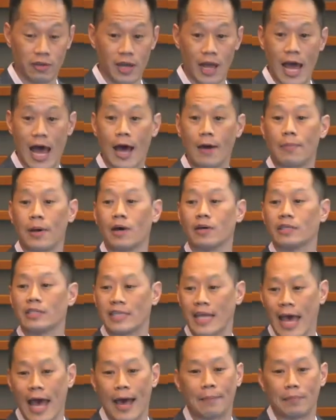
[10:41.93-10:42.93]
How about
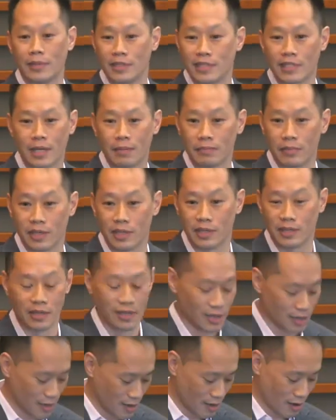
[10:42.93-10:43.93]
tapping something
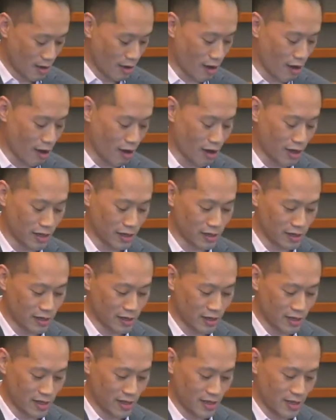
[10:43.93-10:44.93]
on
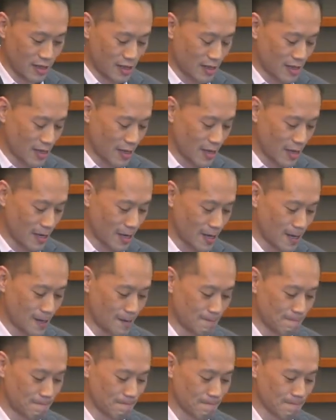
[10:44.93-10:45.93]

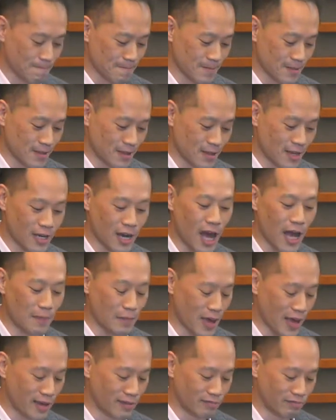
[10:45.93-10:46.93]
an
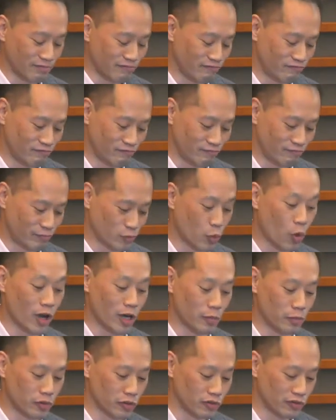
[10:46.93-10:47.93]
iPad,
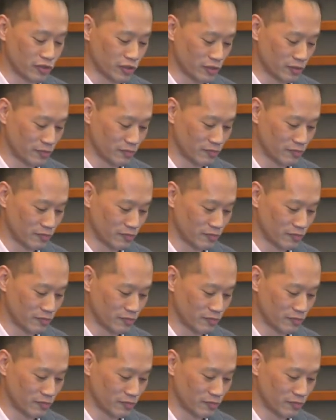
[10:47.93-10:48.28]
waterproofed?